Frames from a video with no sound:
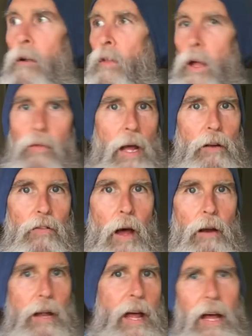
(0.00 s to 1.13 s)
Then they
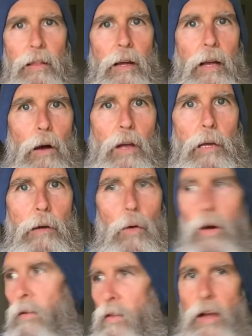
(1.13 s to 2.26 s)
decide, nah, I think I'll keep
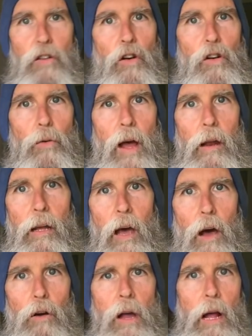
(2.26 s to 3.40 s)
going. And then they turn around and
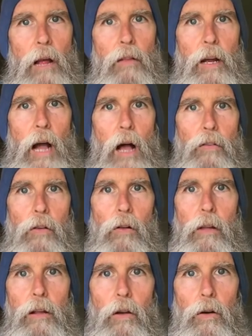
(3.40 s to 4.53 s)
go. And they're
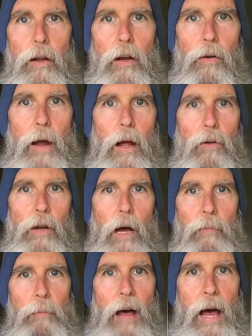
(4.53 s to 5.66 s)
constantly turning around,
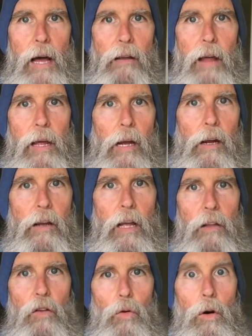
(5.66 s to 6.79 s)
coming back, taking a
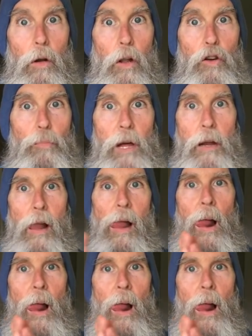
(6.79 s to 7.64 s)
detour, looping.